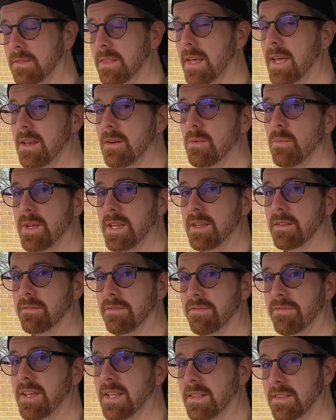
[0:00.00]
Then we can
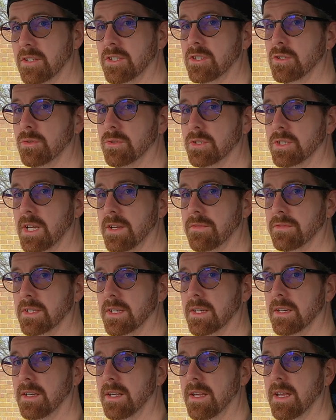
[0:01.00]
fit the short
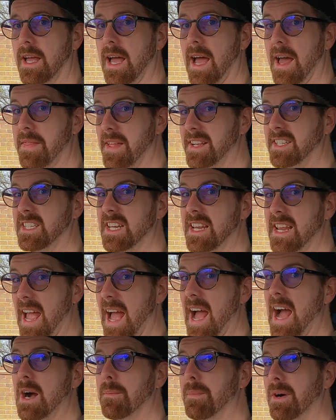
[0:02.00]
shifter and then see
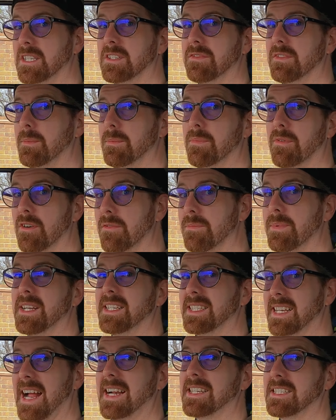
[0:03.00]
how much of an improvement
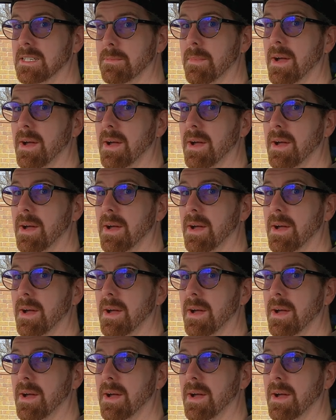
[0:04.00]
it's actually